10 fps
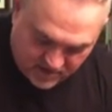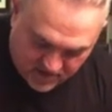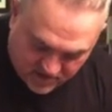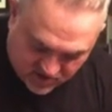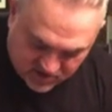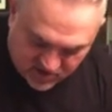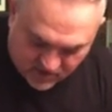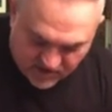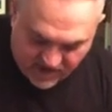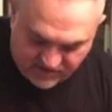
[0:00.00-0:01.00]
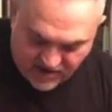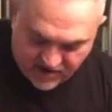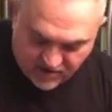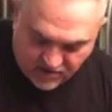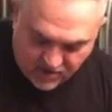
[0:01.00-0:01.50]
because you don't want to have
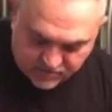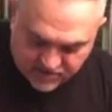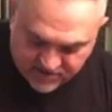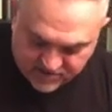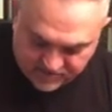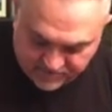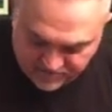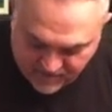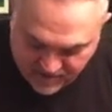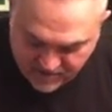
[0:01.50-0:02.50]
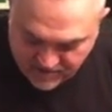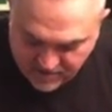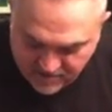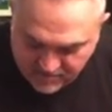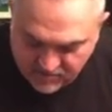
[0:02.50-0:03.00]
any lumps.
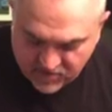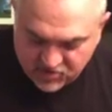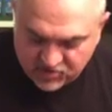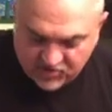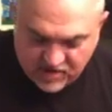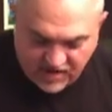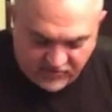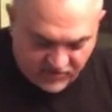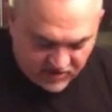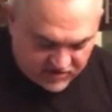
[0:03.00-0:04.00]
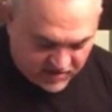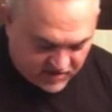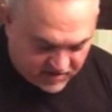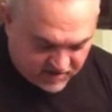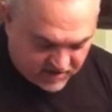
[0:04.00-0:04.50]
Make sure
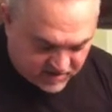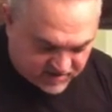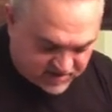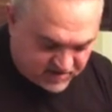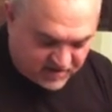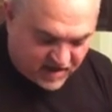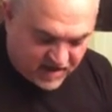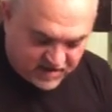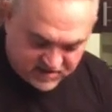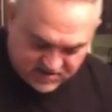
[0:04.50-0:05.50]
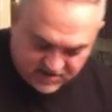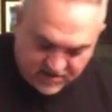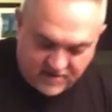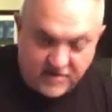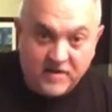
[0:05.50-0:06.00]
everything it's nice
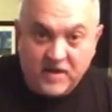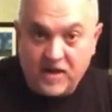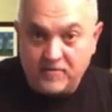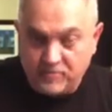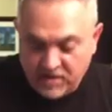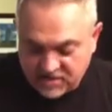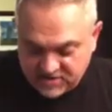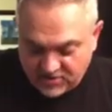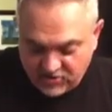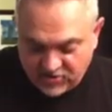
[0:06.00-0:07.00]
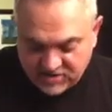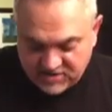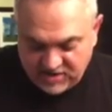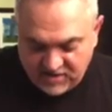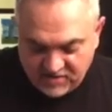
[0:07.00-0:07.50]
and mixed. You can
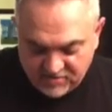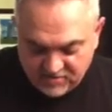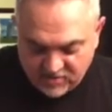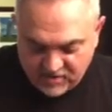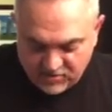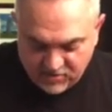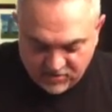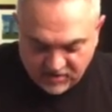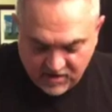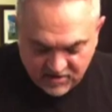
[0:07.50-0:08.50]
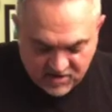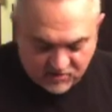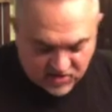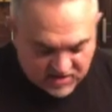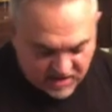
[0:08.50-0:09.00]
see what I'm doing. It's
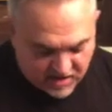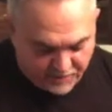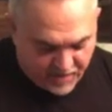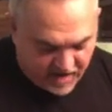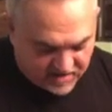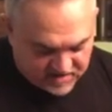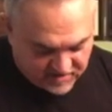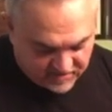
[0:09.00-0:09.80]
almost like a paste.